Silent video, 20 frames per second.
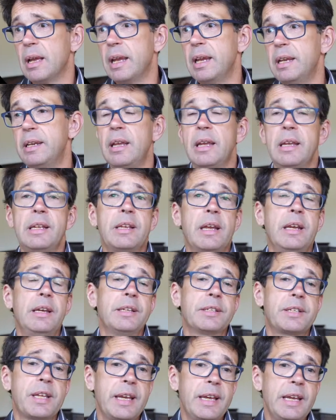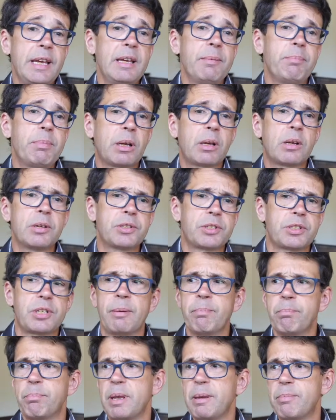It is here because
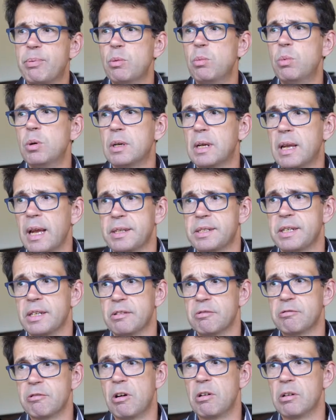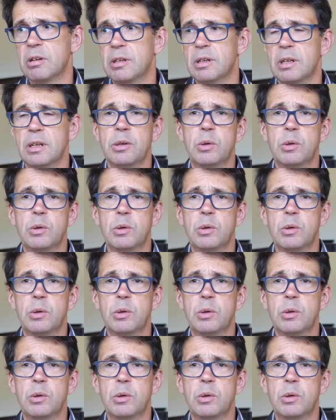some people will get it wrong.